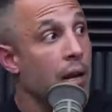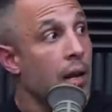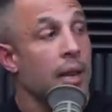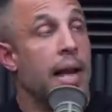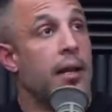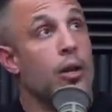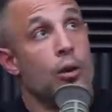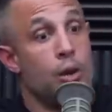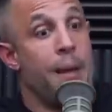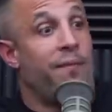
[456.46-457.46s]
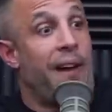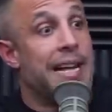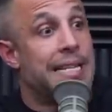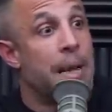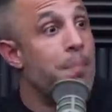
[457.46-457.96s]
Yeah, like you, you might
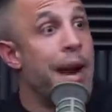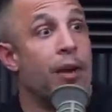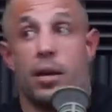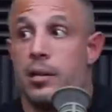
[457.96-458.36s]
find some berries.